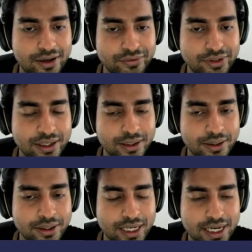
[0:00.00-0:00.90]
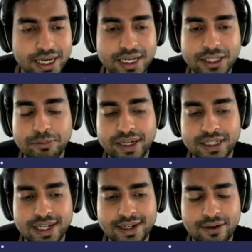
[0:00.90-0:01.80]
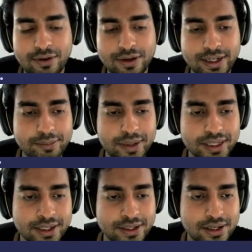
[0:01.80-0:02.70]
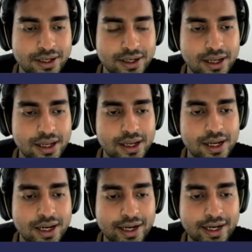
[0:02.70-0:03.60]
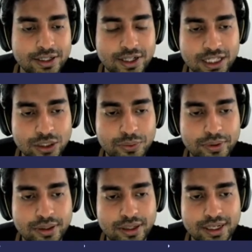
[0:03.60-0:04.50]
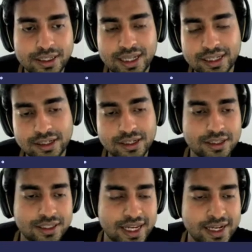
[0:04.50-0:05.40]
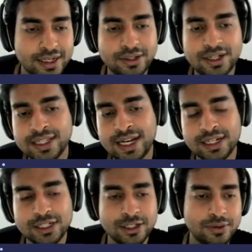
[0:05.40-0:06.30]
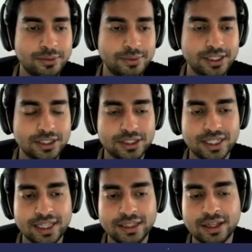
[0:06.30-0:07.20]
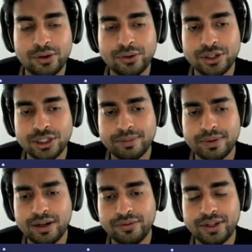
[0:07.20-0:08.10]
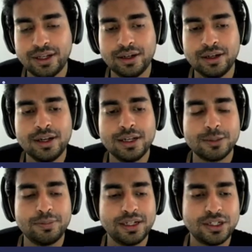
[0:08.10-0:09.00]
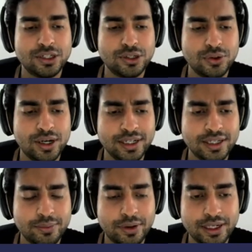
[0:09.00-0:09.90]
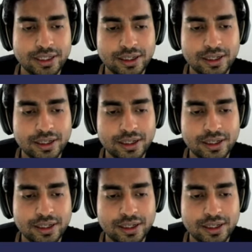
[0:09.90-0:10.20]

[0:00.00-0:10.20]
of the splits that are already present. Transfer is like the send transaction, which sends the ownership of the splits to another wallet.